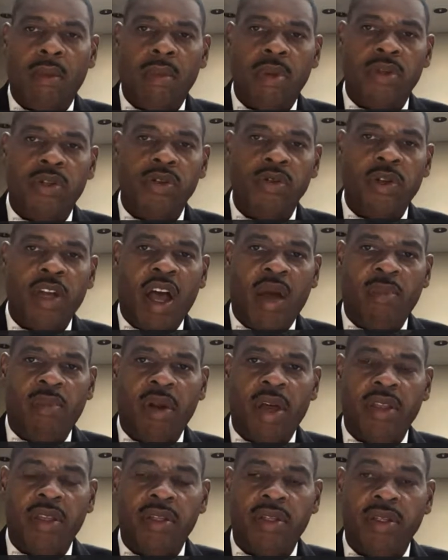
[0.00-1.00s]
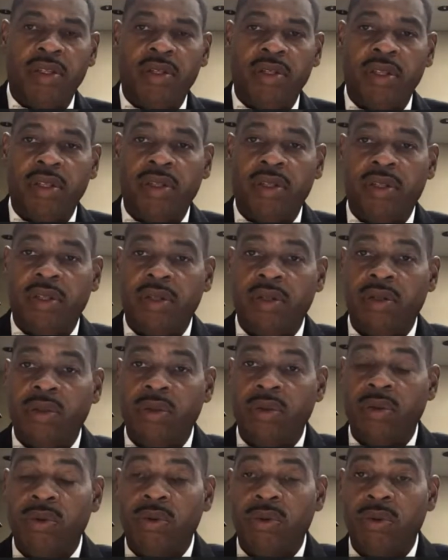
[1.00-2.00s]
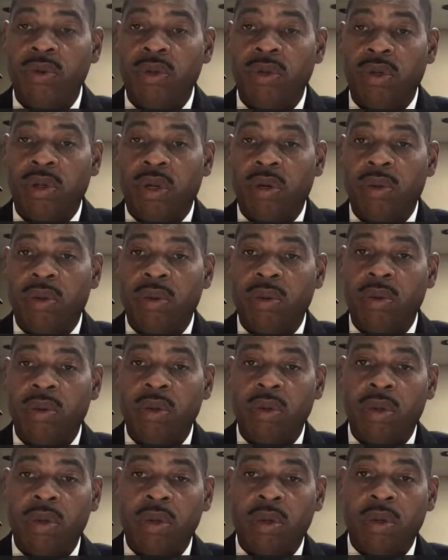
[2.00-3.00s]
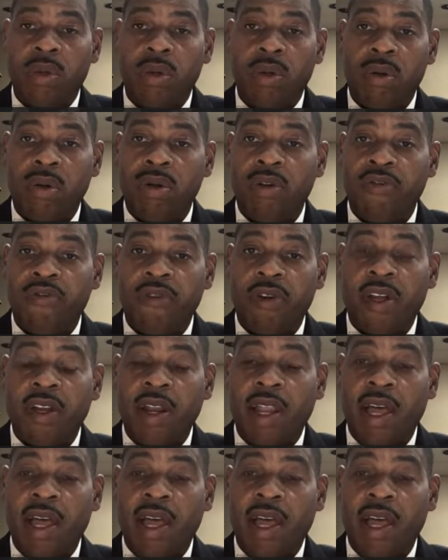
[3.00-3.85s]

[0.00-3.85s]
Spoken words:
But you got brothers and sisters who, on the front